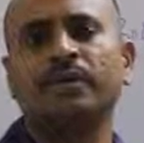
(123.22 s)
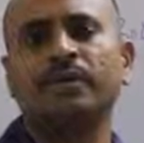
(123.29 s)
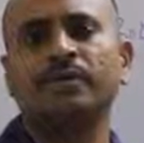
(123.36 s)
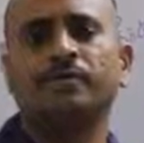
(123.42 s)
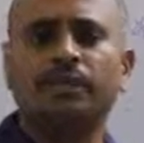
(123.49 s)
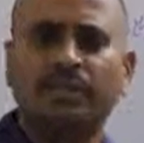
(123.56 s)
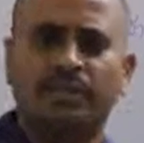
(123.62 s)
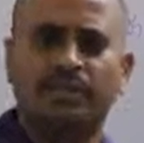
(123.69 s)

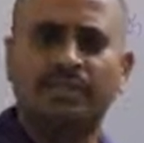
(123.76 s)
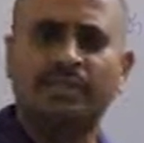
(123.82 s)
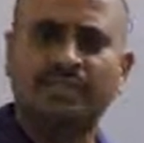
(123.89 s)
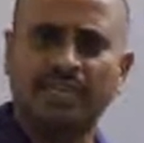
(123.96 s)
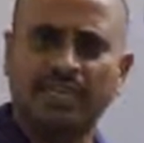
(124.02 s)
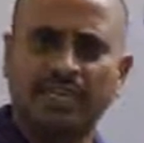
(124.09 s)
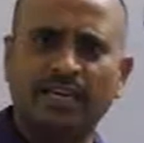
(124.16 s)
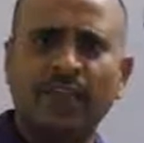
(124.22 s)
So in the
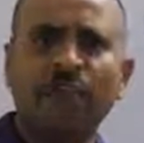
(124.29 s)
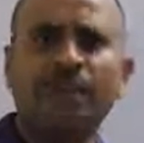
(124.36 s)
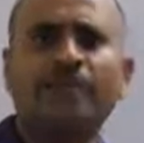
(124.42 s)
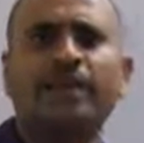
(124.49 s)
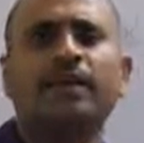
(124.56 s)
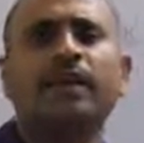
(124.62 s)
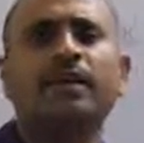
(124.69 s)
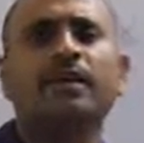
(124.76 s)
same
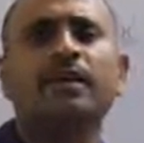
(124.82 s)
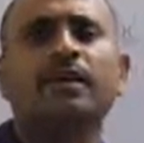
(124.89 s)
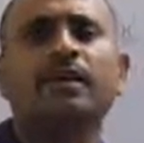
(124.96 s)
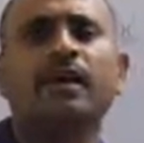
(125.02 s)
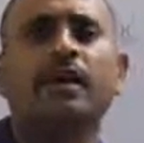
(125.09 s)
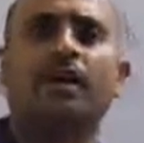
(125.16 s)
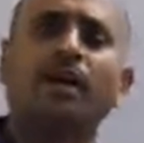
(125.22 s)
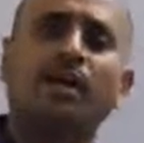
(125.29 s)
way,
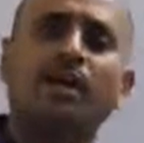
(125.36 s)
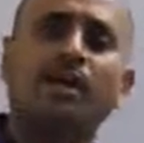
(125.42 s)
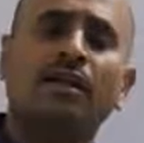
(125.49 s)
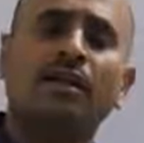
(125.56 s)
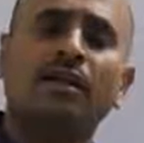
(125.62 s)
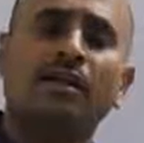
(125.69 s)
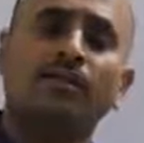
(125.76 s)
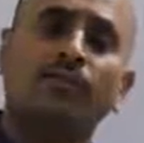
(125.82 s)

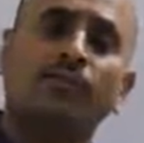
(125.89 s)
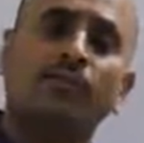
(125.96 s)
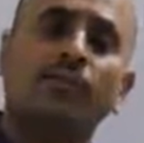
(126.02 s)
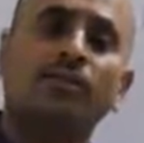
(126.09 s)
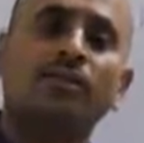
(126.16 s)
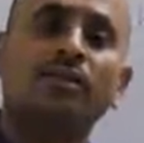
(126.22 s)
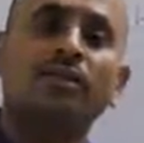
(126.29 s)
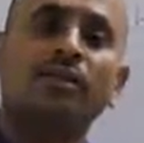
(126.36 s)

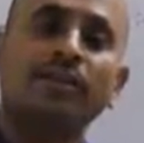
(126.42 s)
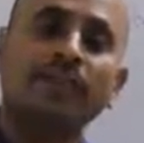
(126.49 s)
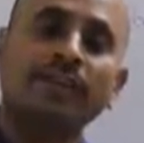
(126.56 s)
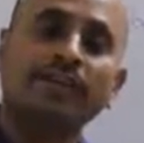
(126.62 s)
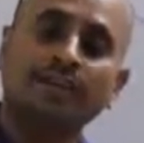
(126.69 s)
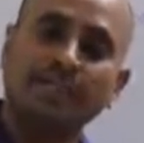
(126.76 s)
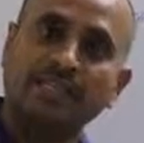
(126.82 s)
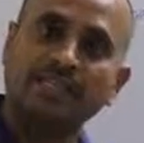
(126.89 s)
both
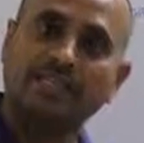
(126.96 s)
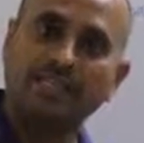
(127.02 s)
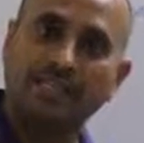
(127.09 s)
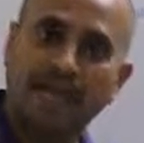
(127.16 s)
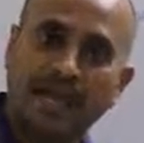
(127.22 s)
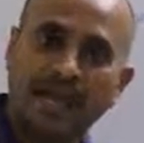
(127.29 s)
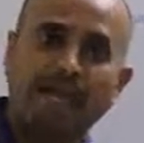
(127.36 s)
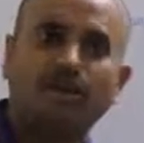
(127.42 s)
living things
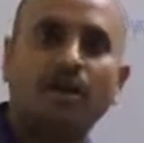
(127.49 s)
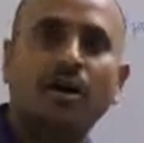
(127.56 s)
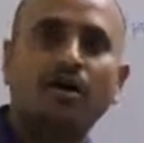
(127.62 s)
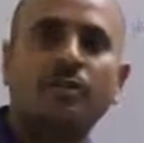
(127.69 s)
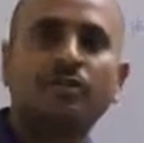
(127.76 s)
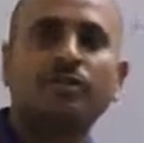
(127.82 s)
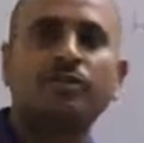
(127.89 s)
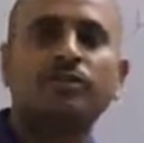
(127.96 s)
have
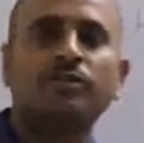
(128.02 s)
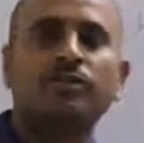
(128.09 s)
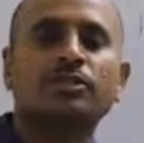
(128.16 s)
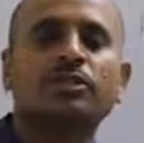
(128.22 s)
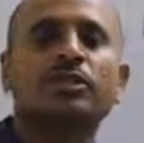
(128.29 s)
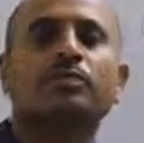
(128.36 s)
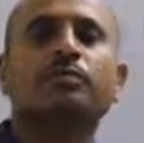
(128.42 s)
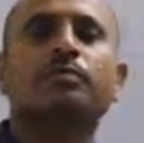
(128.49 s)
also
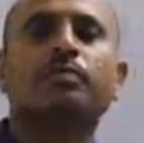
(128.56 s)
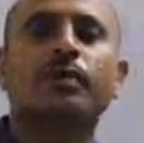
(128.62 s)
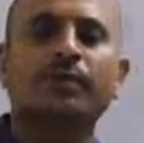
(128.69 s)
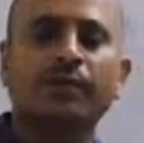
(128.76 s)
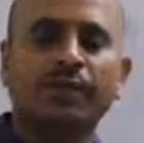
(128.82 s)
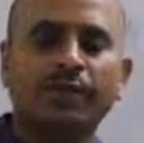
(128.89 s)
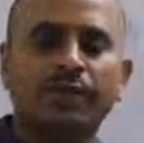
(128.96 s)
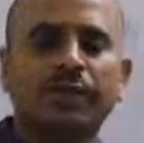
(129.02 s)
some
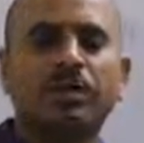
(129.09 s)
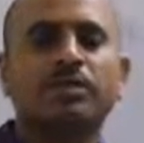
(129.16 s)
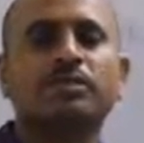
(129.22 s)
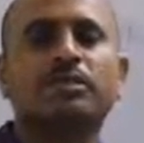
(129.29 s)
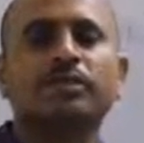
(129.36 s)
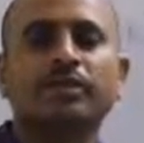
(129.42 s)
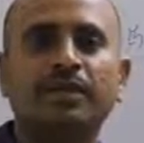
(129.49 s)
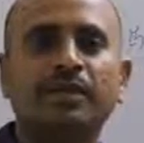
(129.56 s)

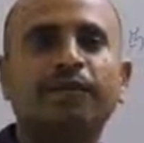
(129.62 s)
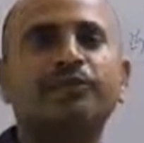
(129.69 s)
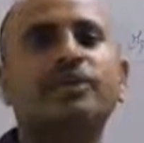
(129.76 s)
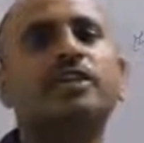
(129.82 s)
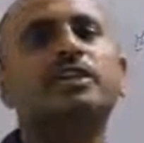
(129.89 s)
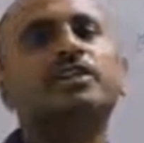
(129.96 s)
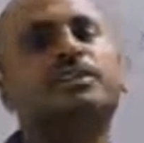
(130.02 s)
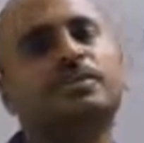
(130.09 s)

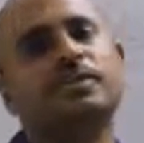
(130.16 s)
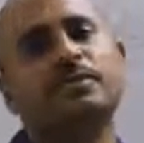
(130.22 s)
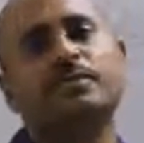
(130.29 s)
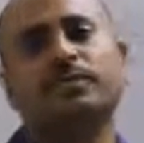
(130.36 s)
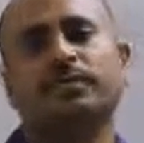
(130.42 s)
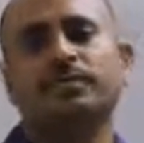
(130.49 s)
definite shape.